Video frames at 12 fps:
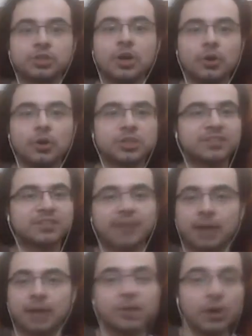
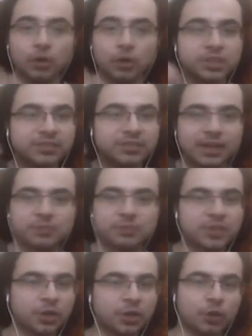just comes
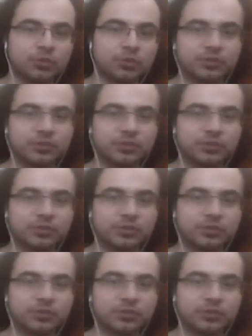and goes.